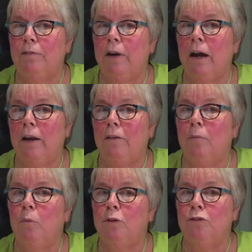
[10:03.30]
fire
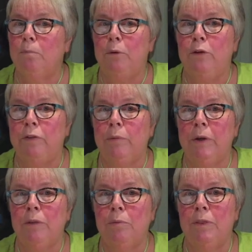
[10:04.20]
and watch a movie
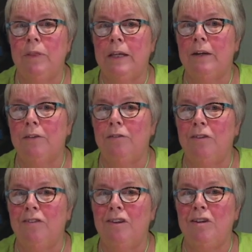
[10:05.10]
with the
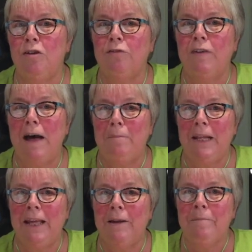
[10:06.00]
youngsters in your
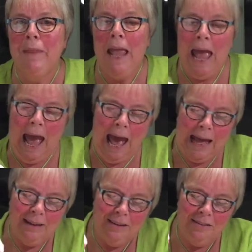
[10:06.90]
family
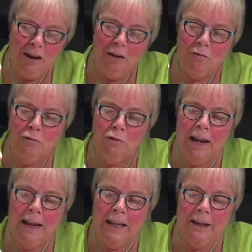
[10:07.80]
and
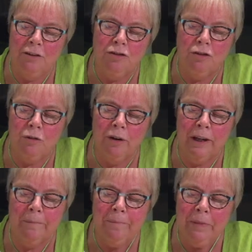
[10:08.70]
really enjoy.
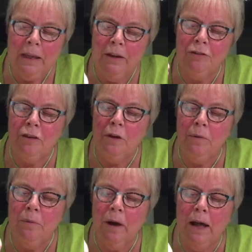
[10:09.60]

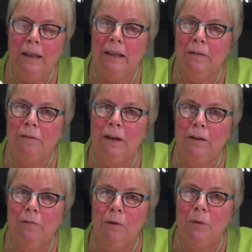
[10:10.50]
So a lovely,
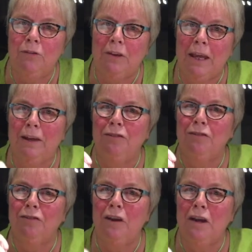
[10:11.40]
lovely whiskey, and
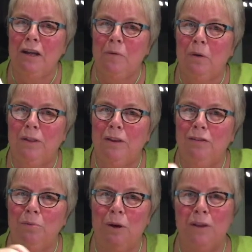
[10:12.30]
certainly one
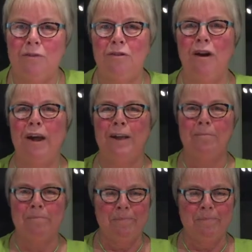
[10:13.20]
that's worth trying.